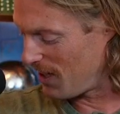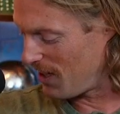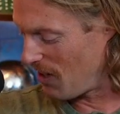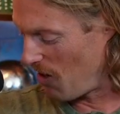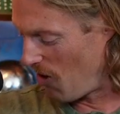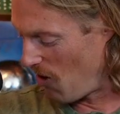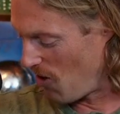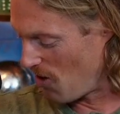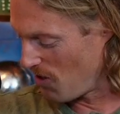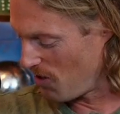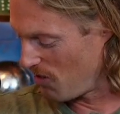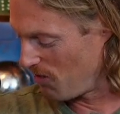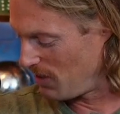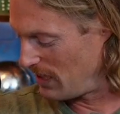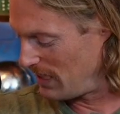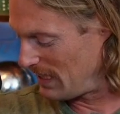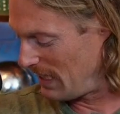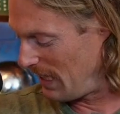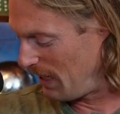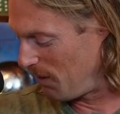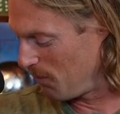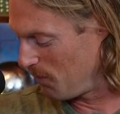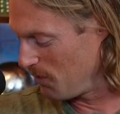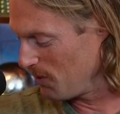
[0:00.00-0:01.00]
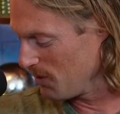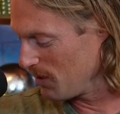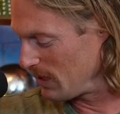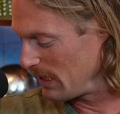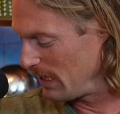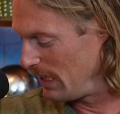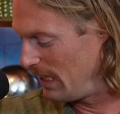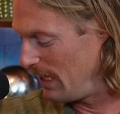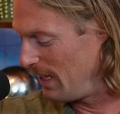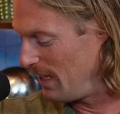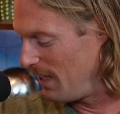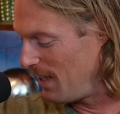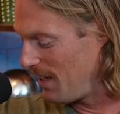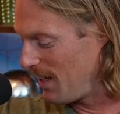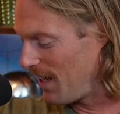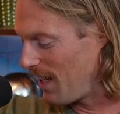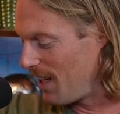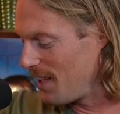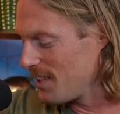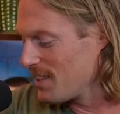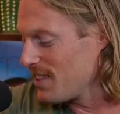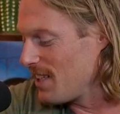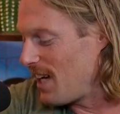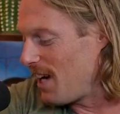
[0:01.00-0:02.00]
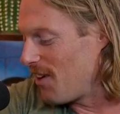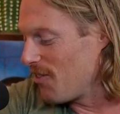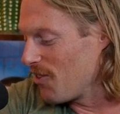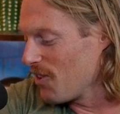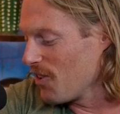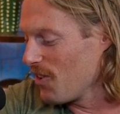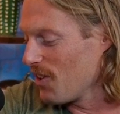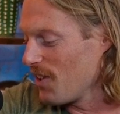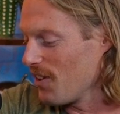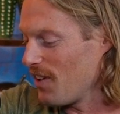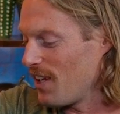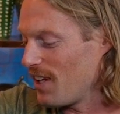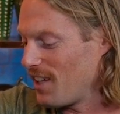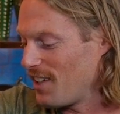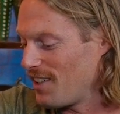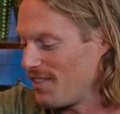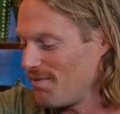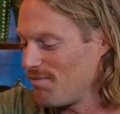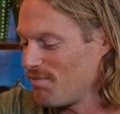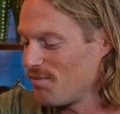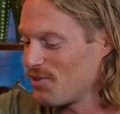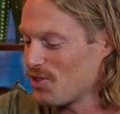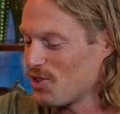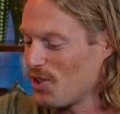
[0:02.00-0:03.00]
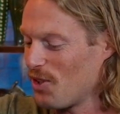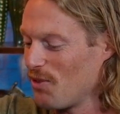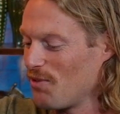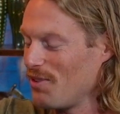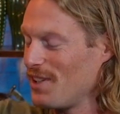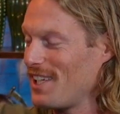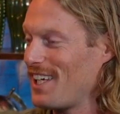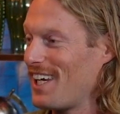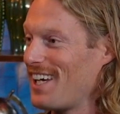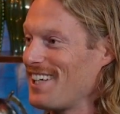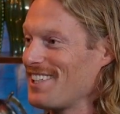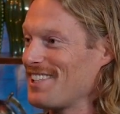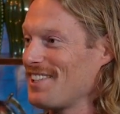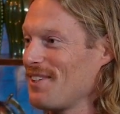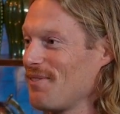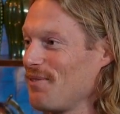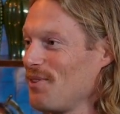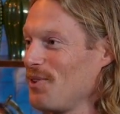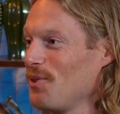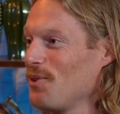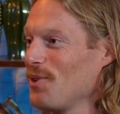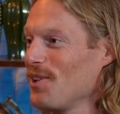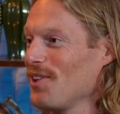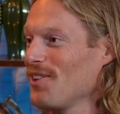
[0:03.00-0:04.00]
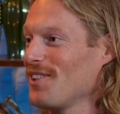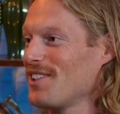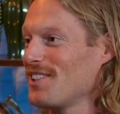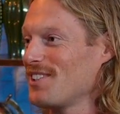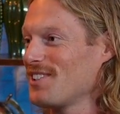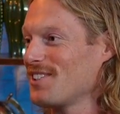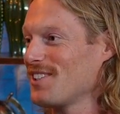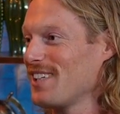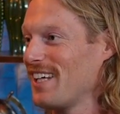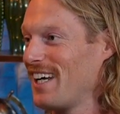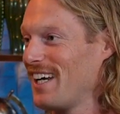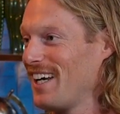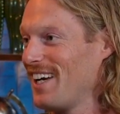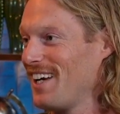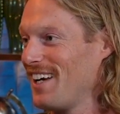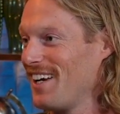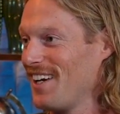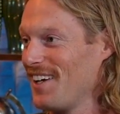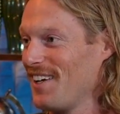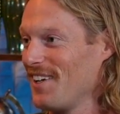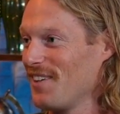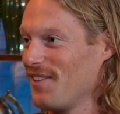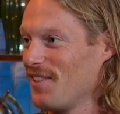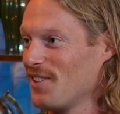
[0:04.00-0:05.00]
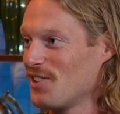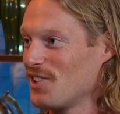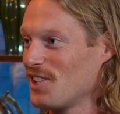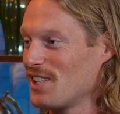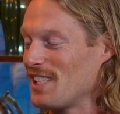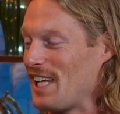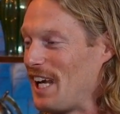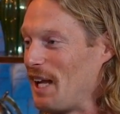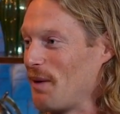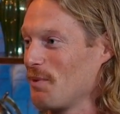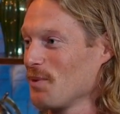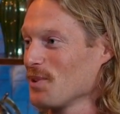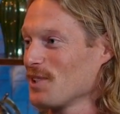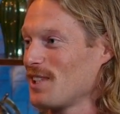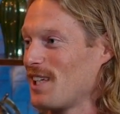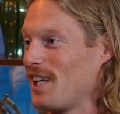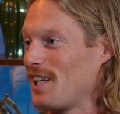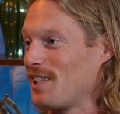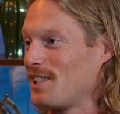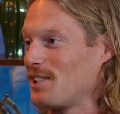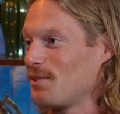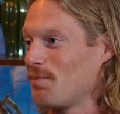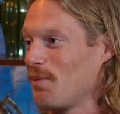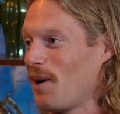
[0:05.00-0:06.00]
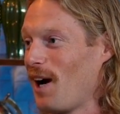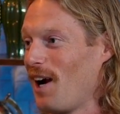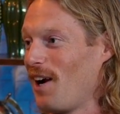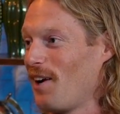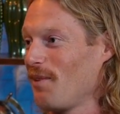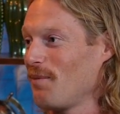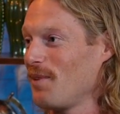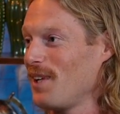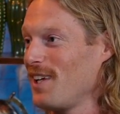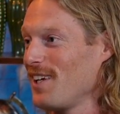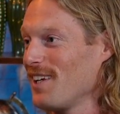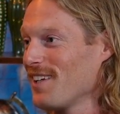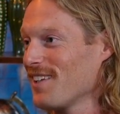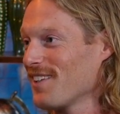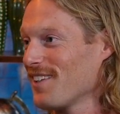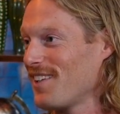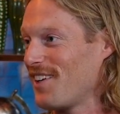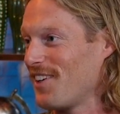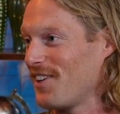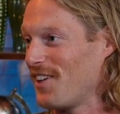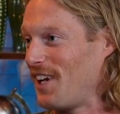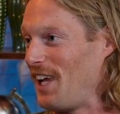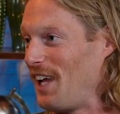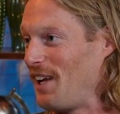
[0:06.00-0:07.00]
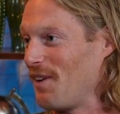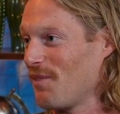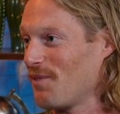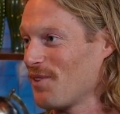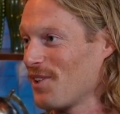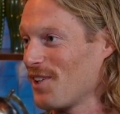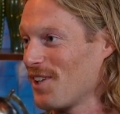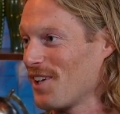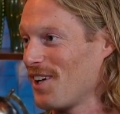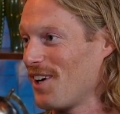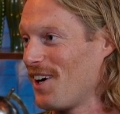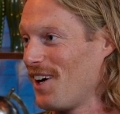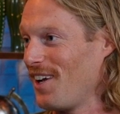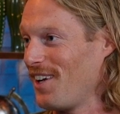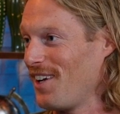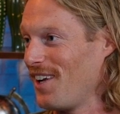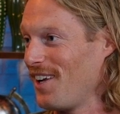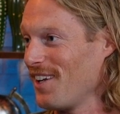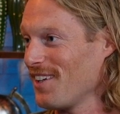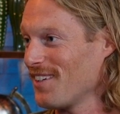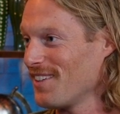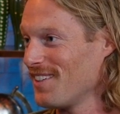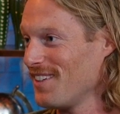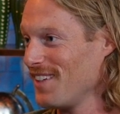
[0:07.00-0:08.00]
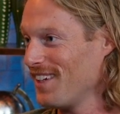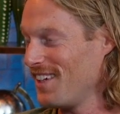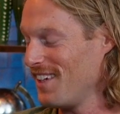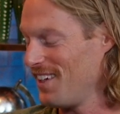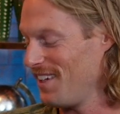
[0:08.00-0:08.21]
hunted all of these animals, and it's not really like a trophy case, if you will. They're just animals that inspire me that are native to the continent.